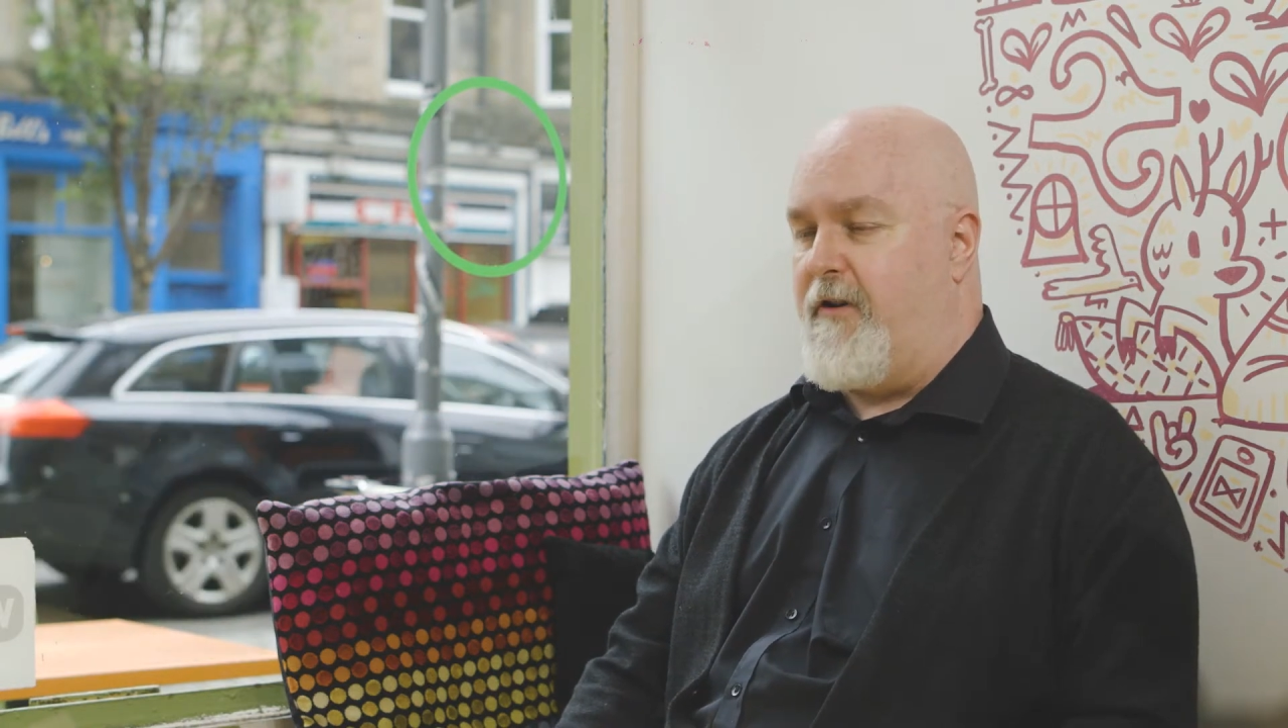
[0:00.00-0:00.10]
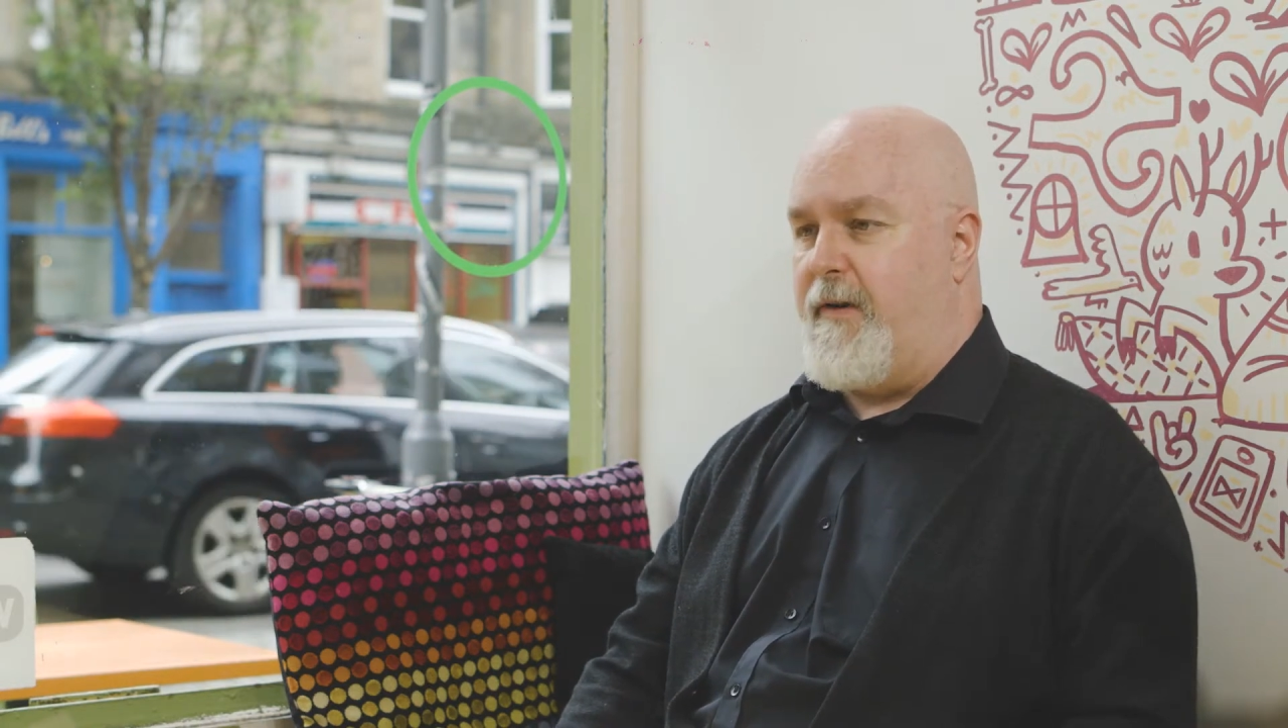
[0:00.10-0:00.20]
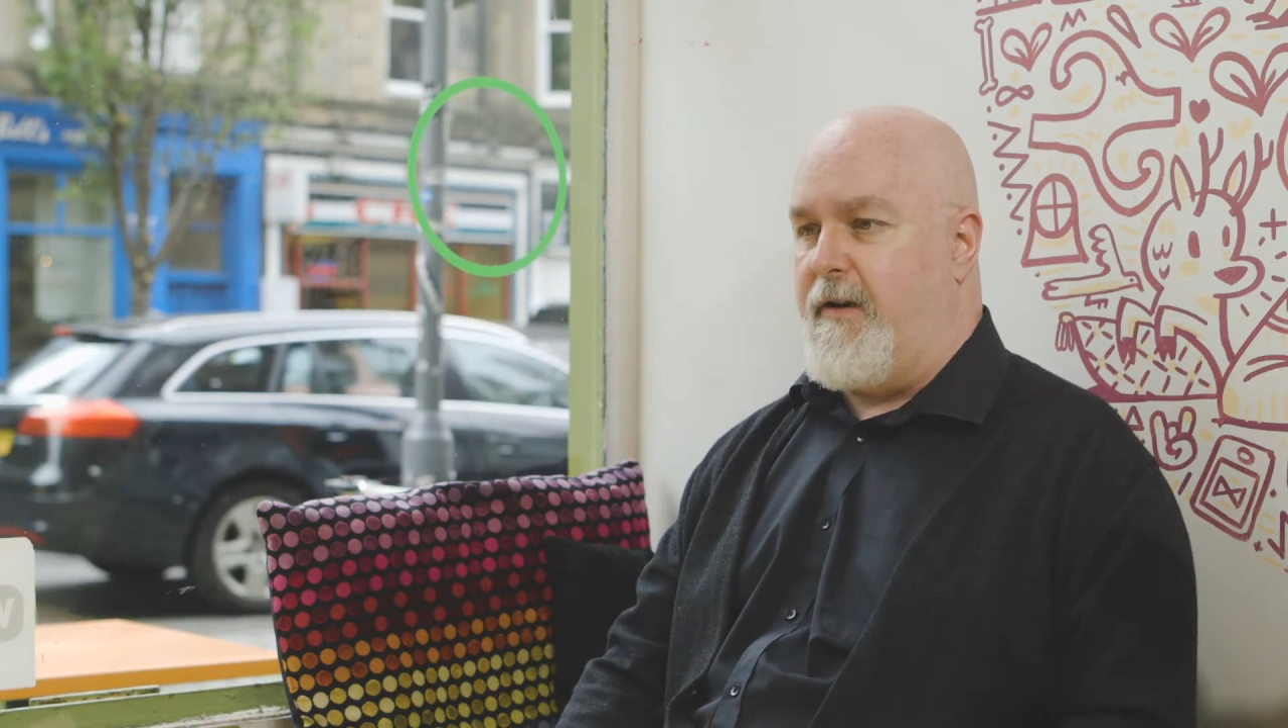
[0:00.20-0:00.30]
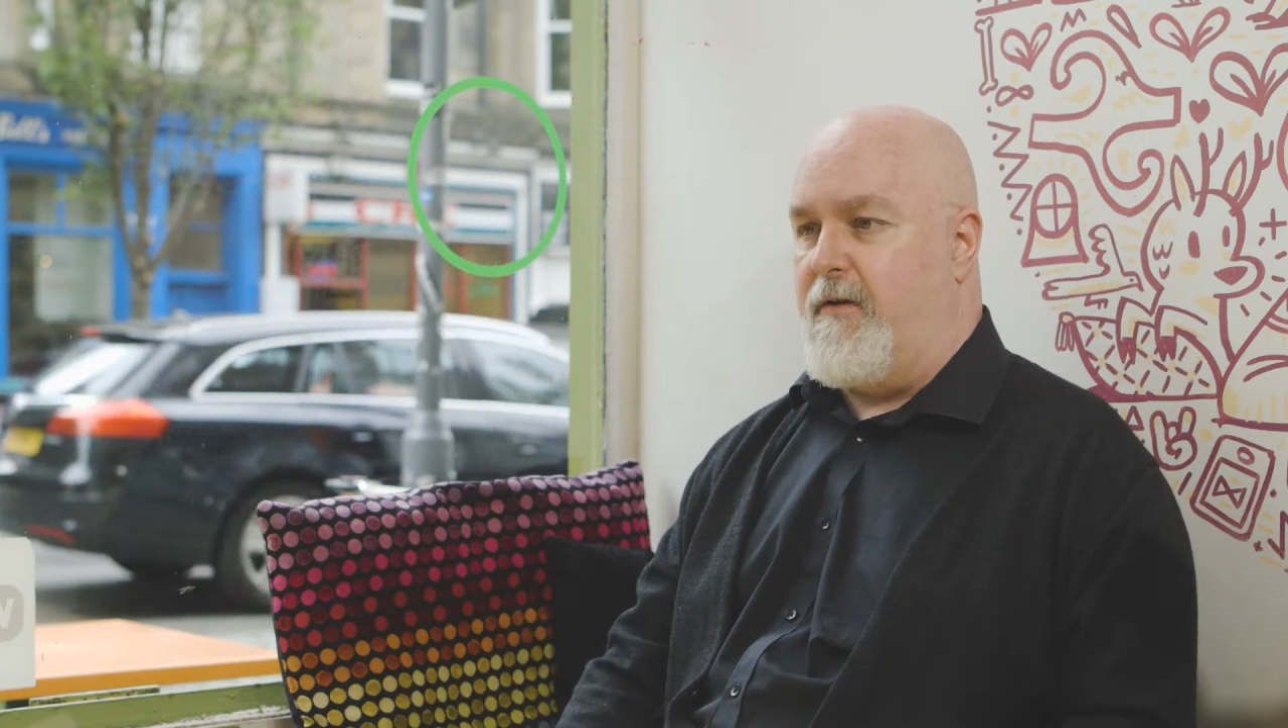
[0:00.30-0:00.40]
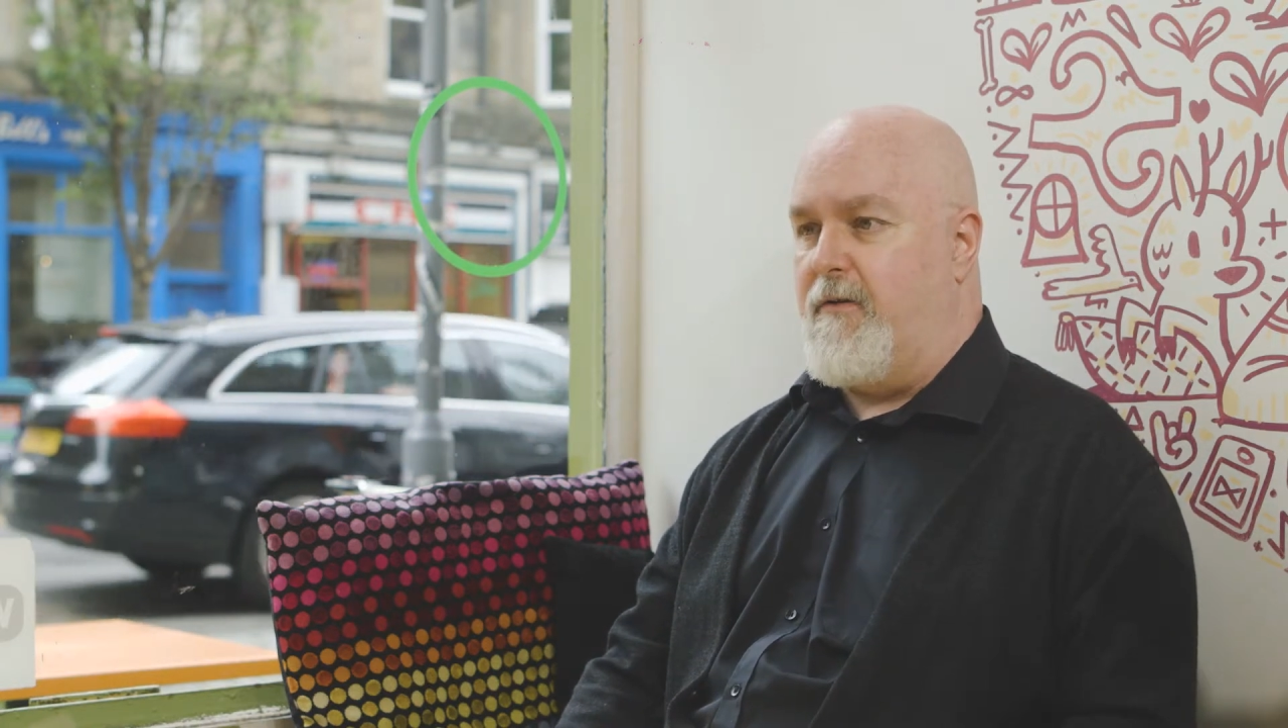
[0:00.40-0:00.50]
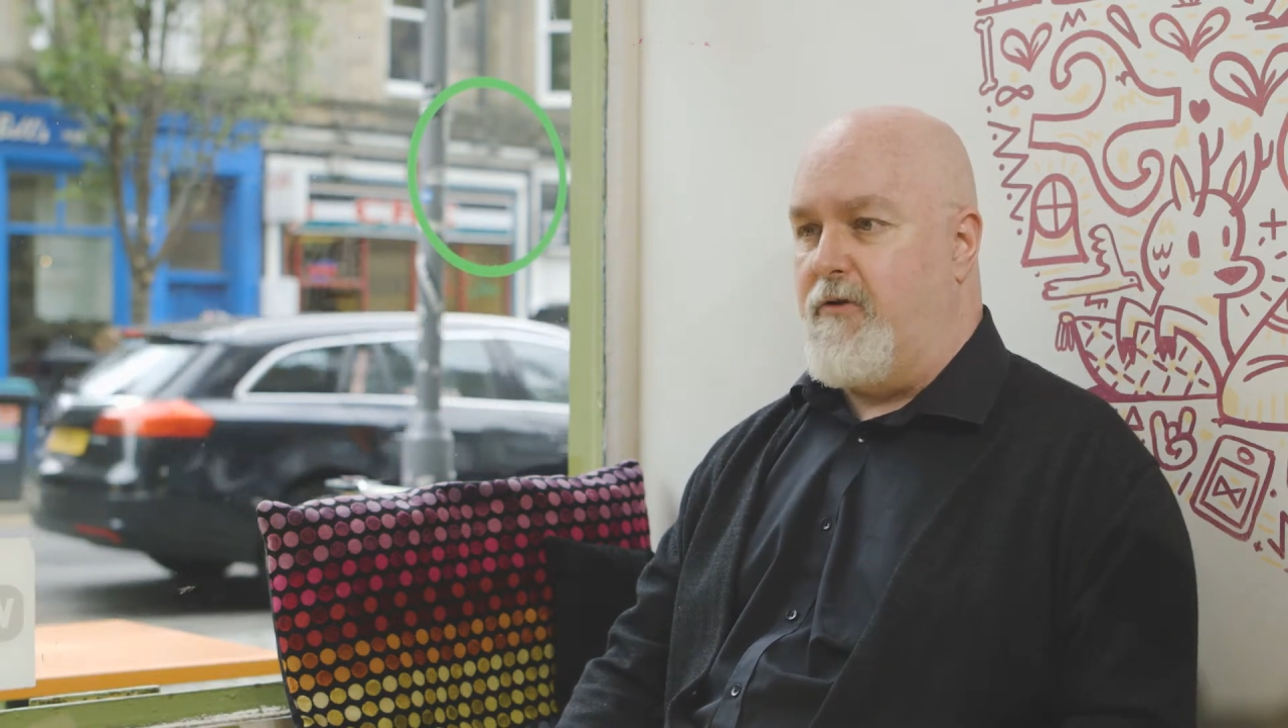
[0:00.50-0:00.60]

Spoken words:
to be